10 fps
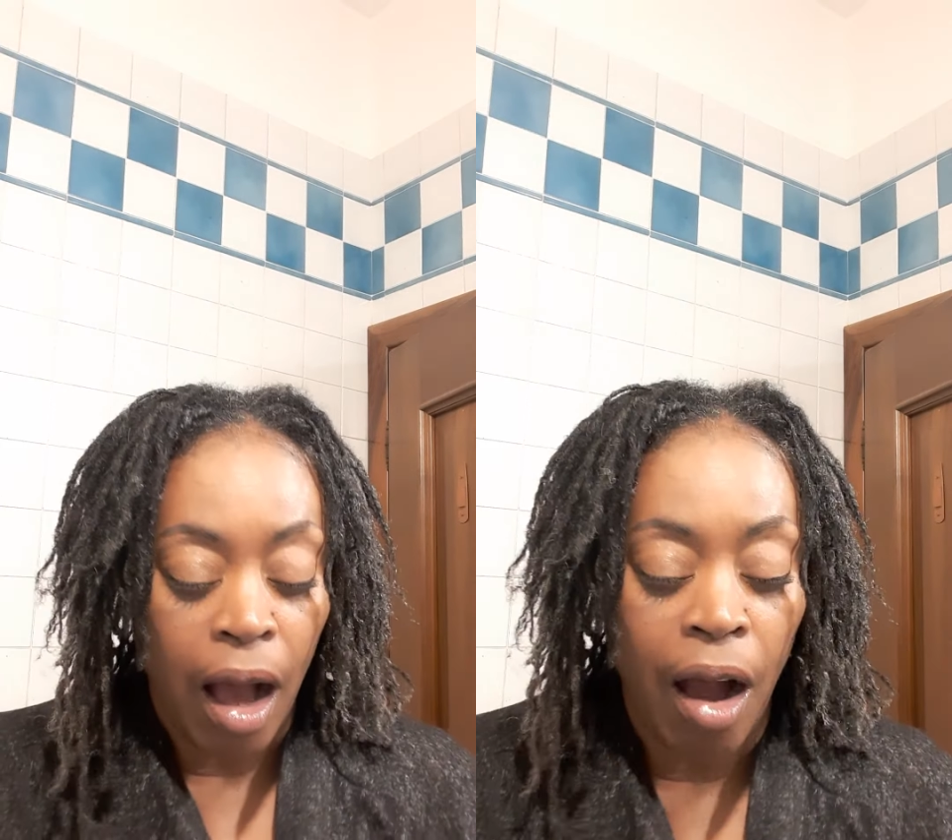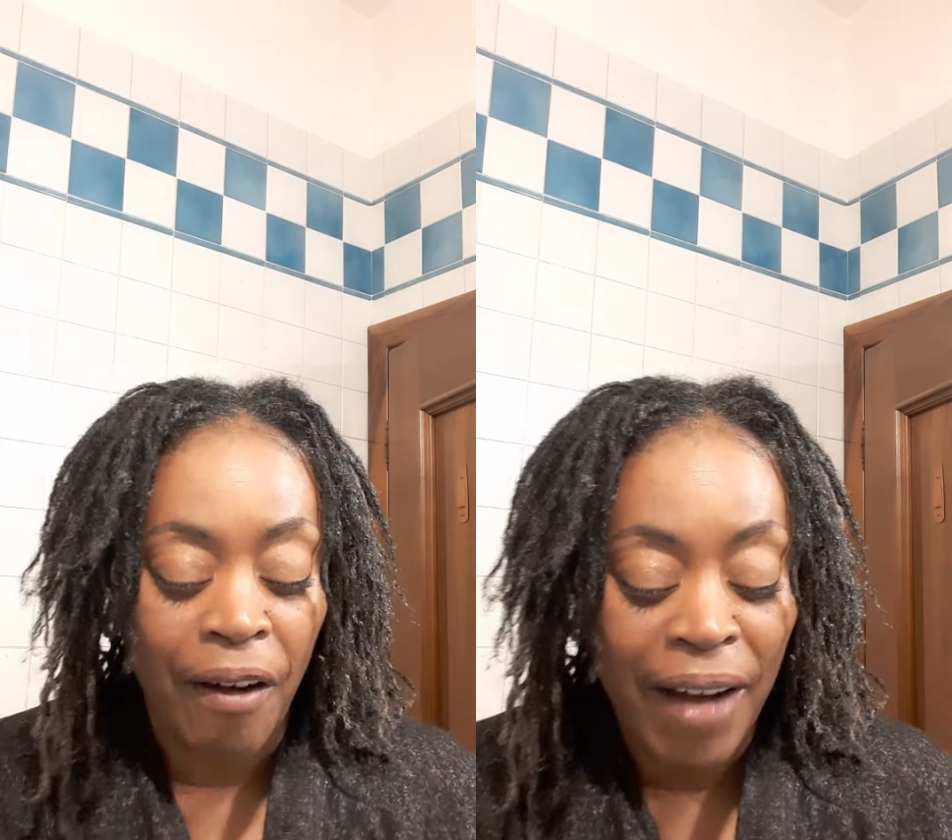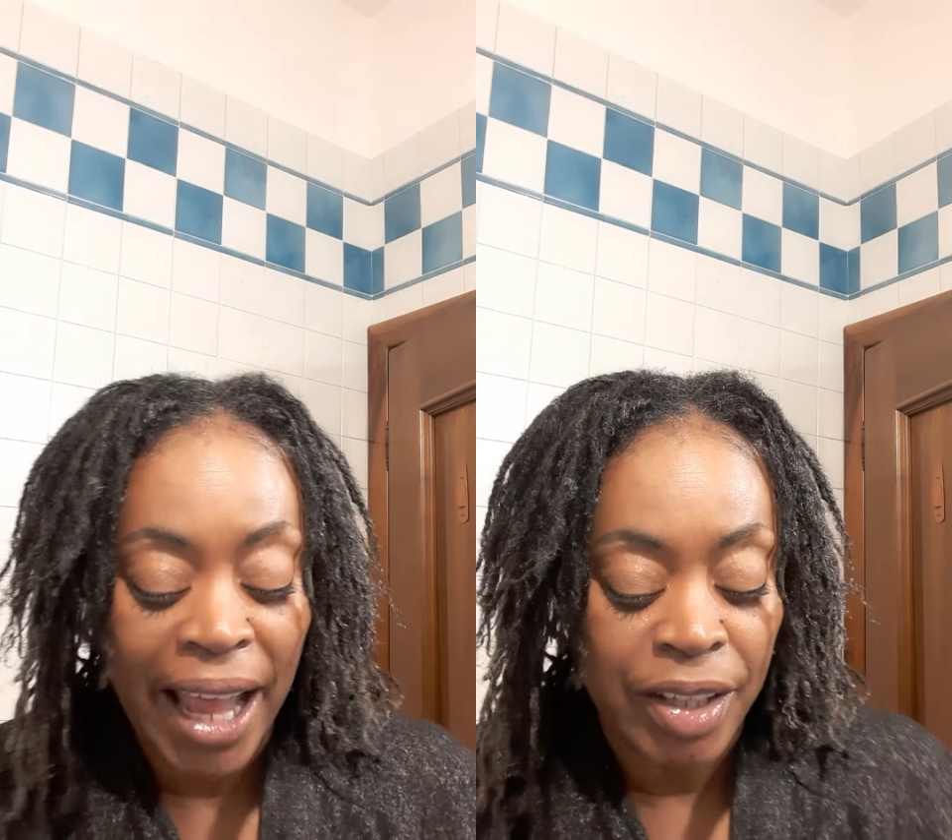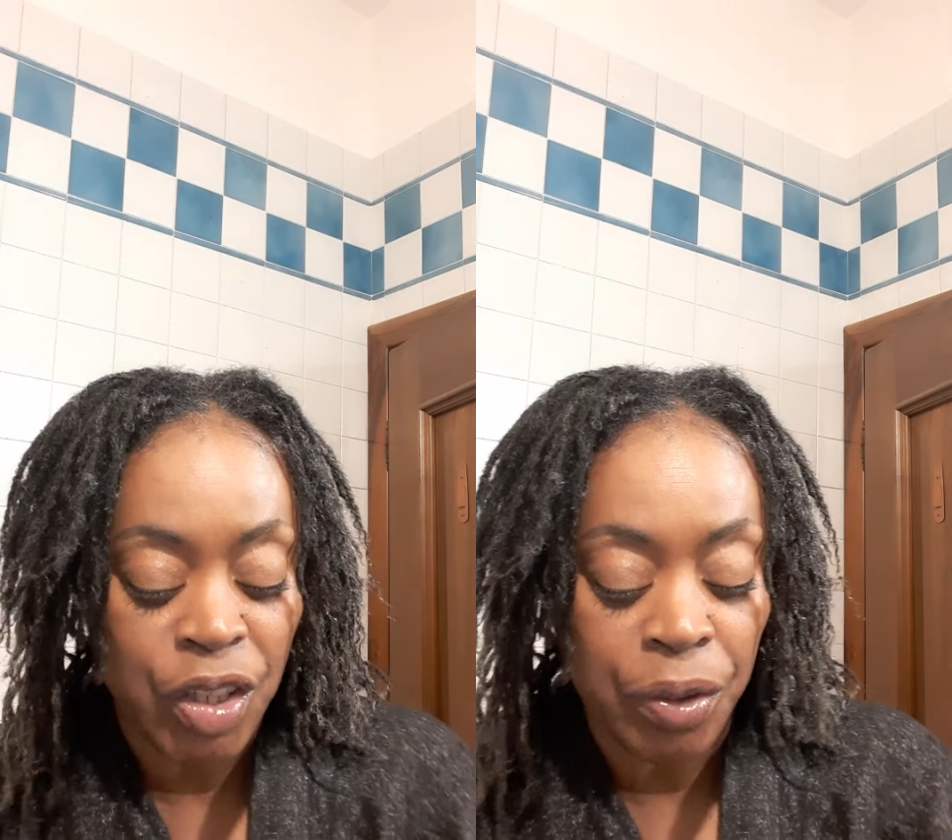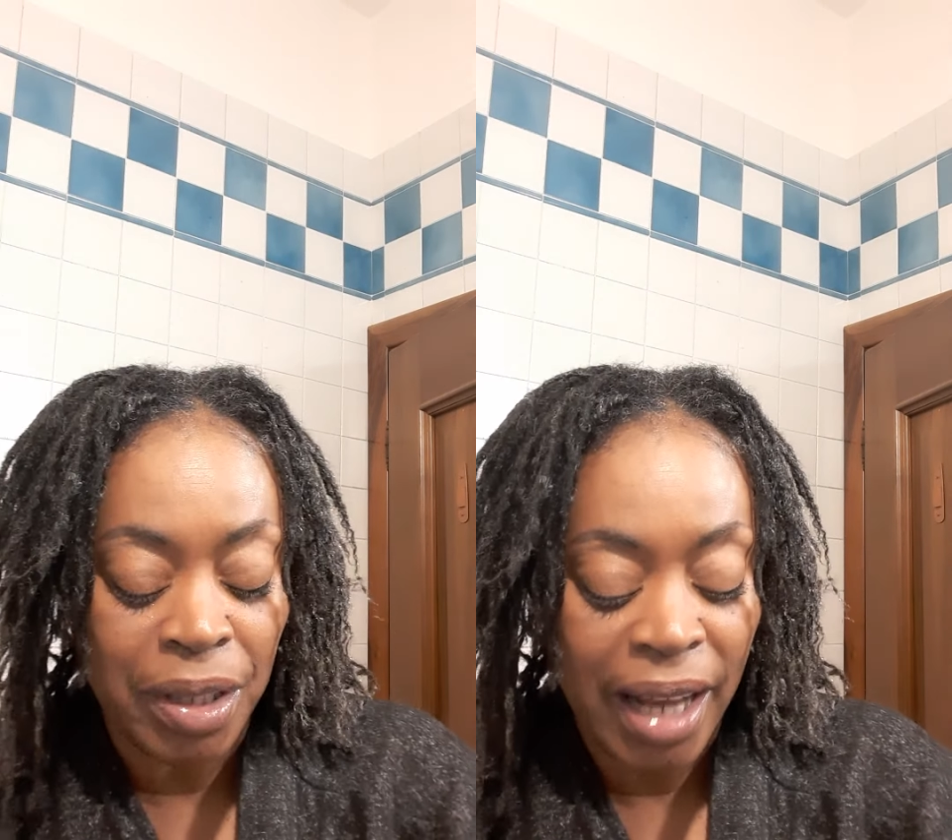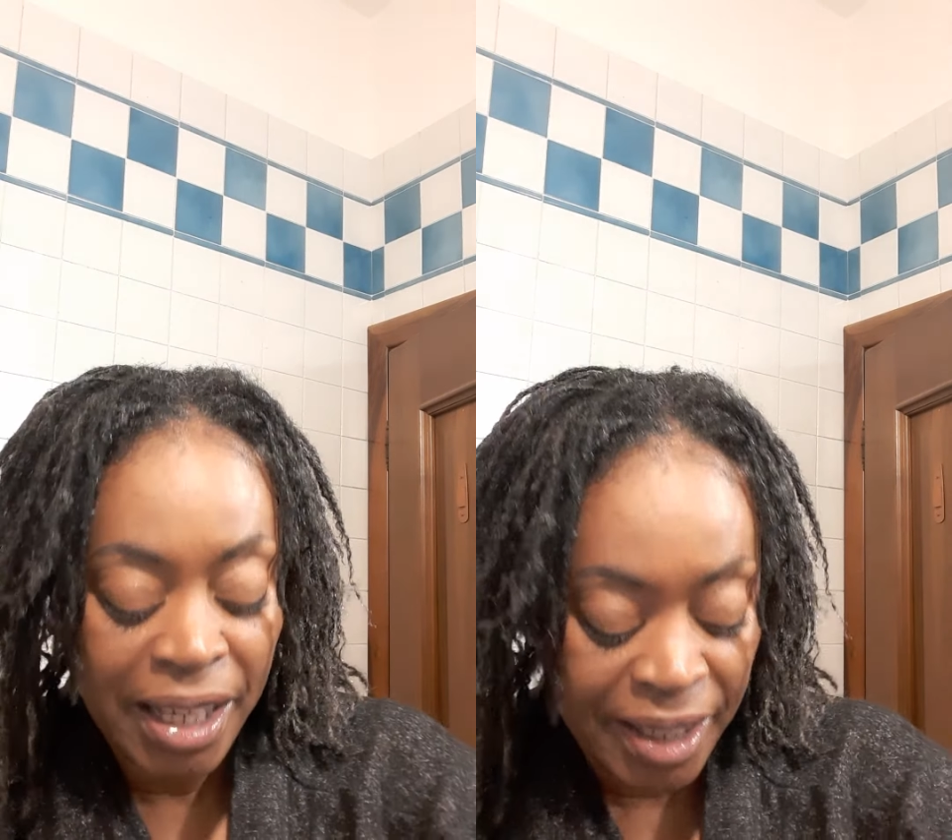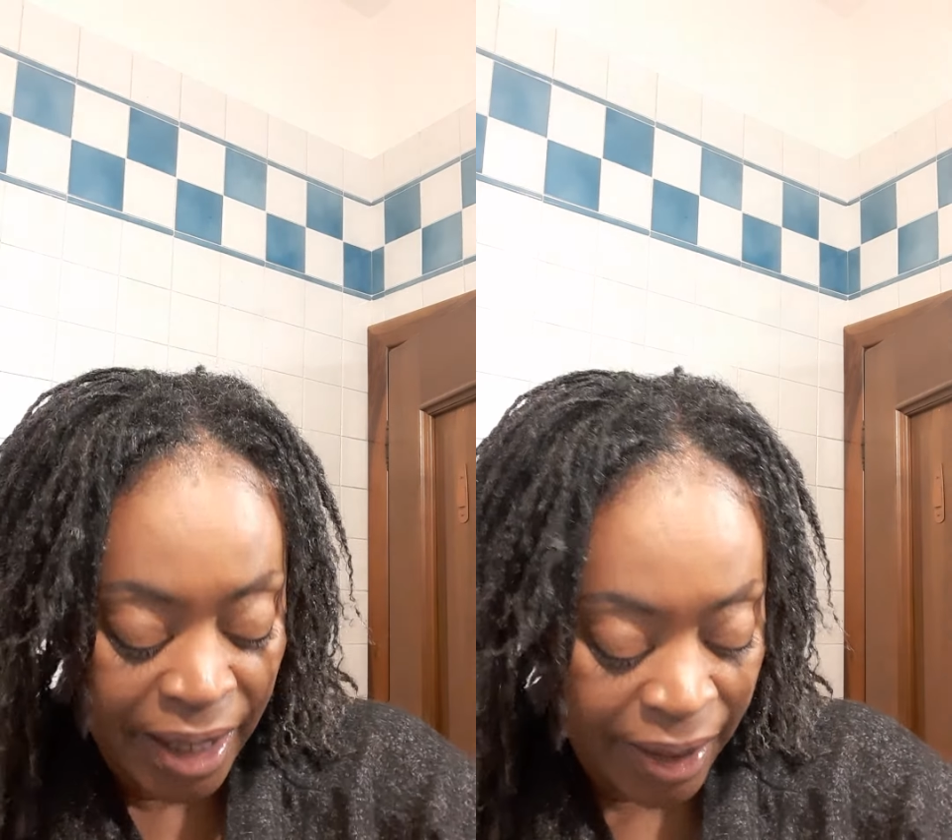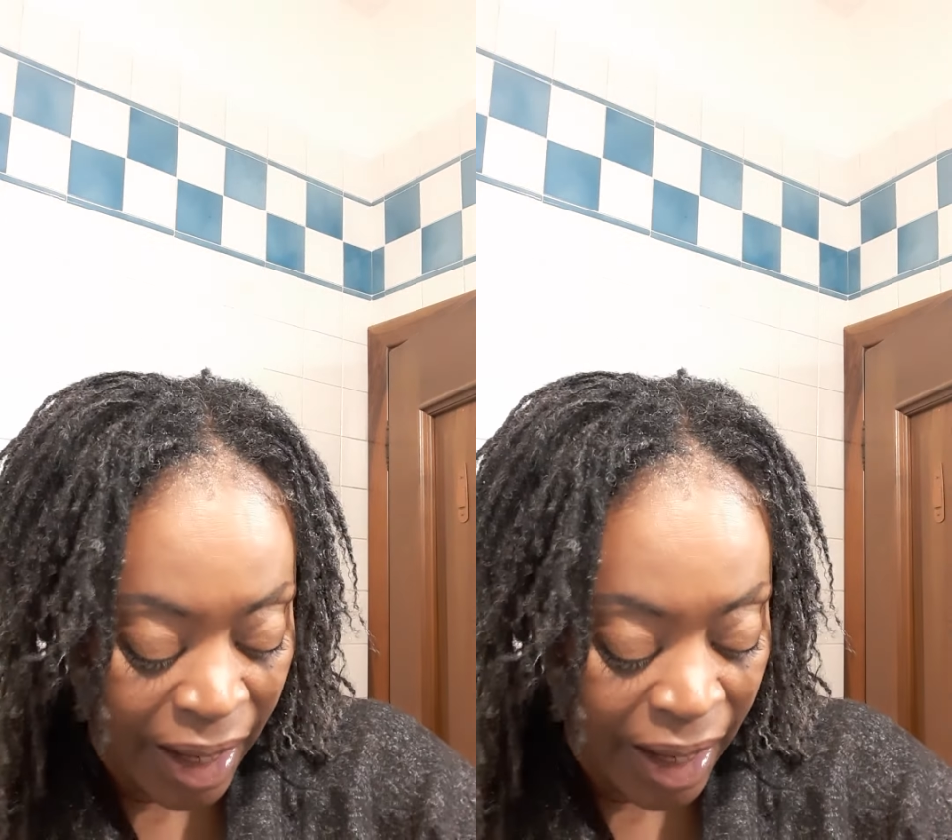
All right, so the next thing